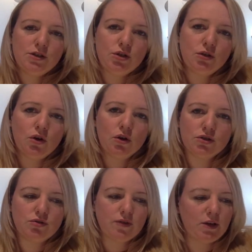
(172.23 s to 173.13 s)
so you can
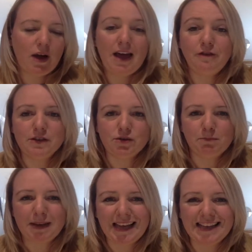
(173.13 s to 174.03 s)
concentrate your efforts
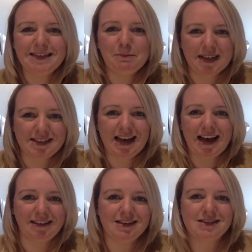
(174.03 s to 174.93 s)
on getting better
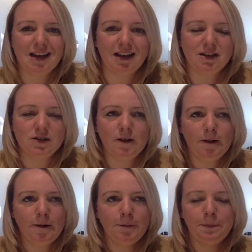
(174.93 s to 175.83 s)
at that stage.
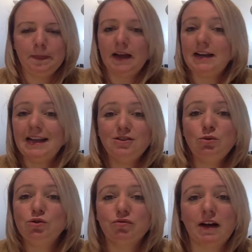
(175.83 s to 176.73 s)
Unless
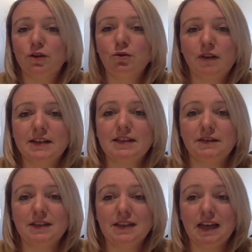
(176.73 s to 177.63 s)
you track your
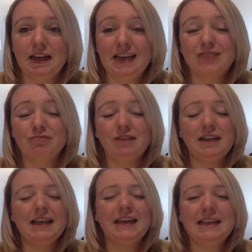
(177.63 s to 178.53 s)
activity, it's
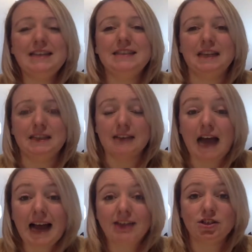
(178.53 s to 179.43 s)
really easy to
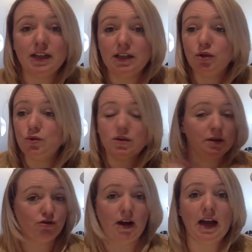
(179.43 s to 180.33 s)
actually lose
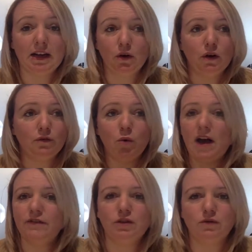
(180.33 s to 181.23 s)
track of whatever